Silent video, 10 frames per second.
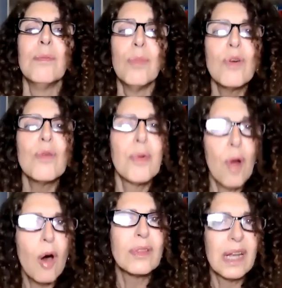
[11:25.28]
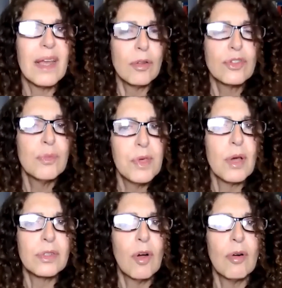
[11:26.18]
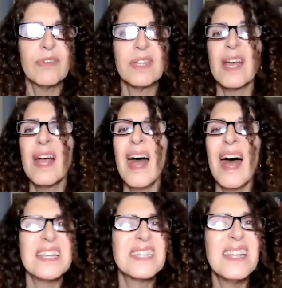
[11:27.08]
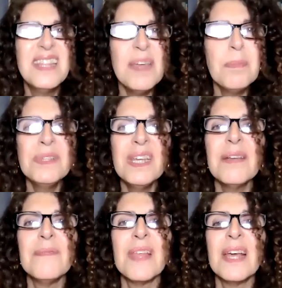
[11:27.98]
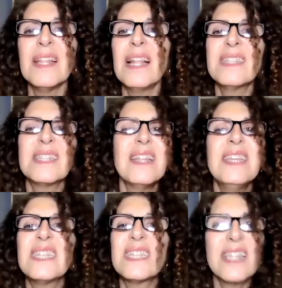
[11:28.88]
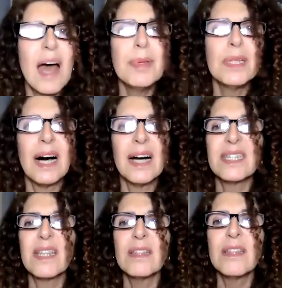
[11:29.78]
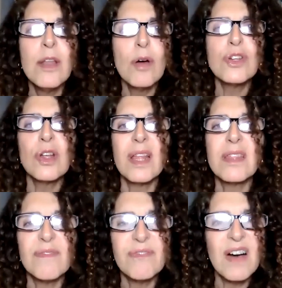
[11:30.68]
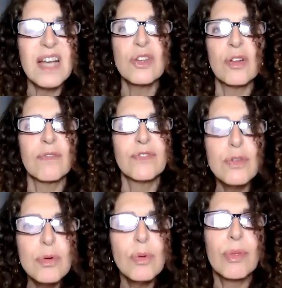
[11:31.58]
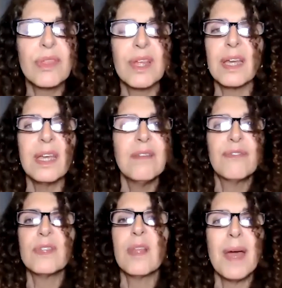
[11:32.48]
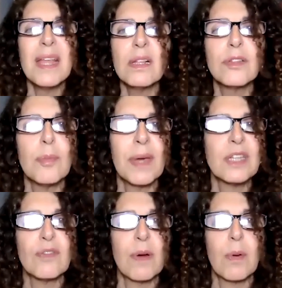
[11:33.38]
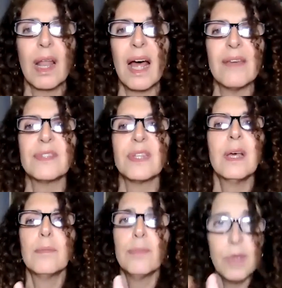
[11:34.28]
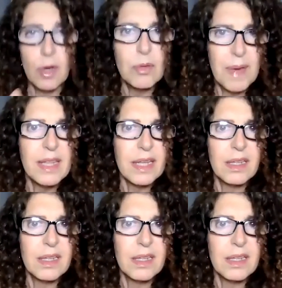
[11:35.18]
more broadly, also beyond COVID, has deeply, let's say, destabilized the notion and the function of truth in fundamental domains of our lives, beyond the